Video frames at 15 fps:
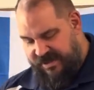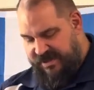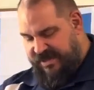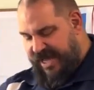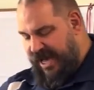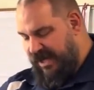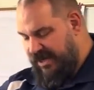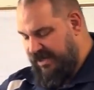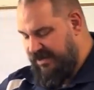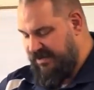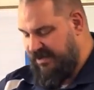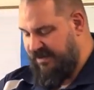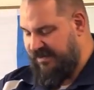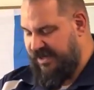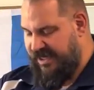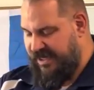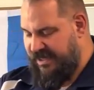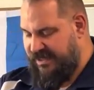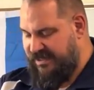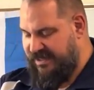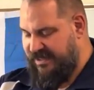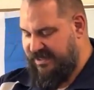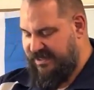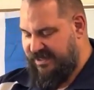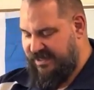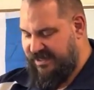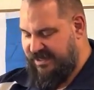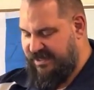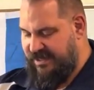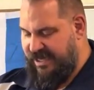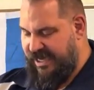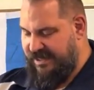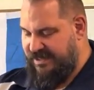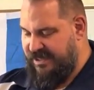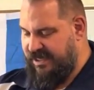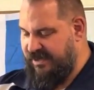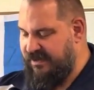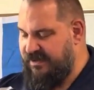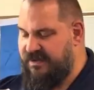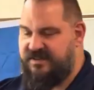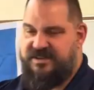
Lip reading: down in Leviticus 19,